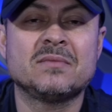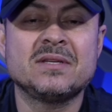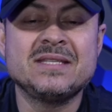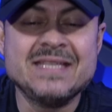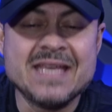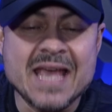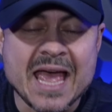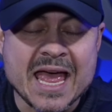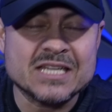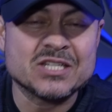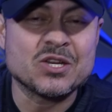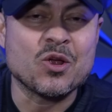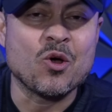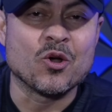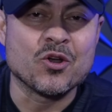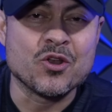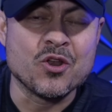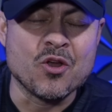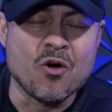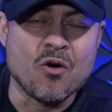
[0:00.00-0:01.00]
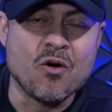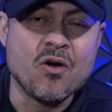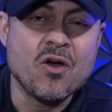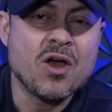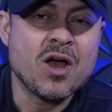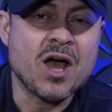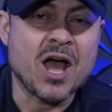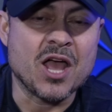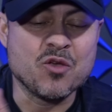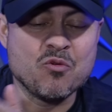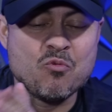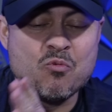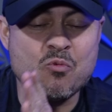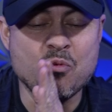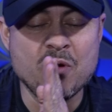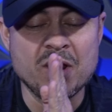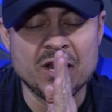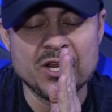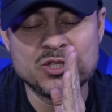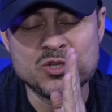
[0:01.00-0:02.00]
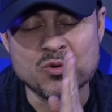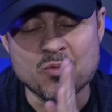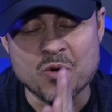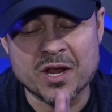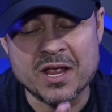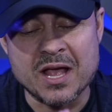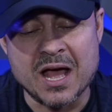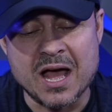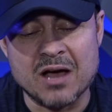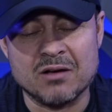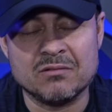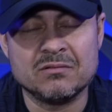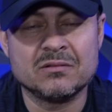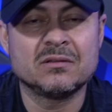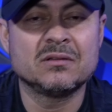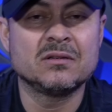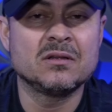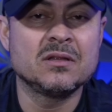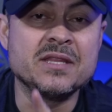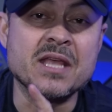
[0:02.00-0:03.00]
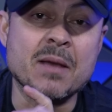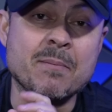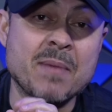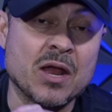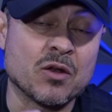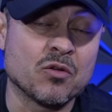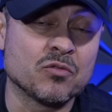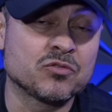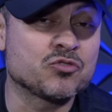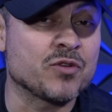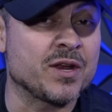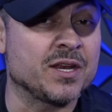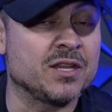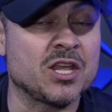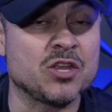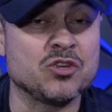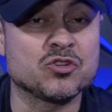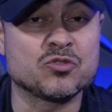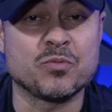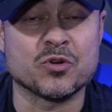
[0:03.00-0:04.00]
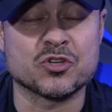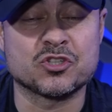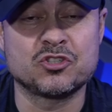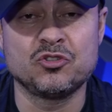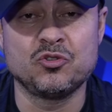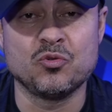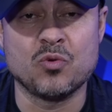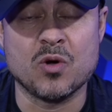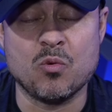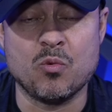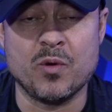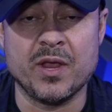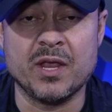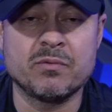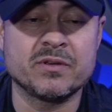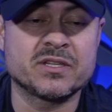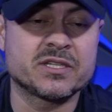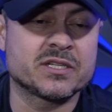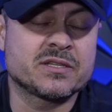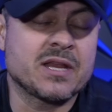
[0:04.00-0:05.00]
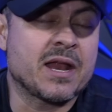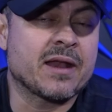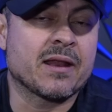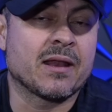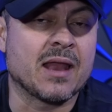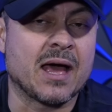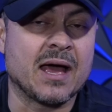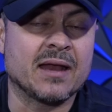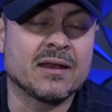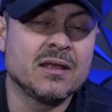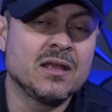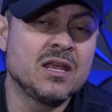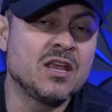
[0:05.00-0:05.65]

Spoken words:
Yes or no? Are you willing to work out the amount of training that you're supposed to do a week, which is not a lot?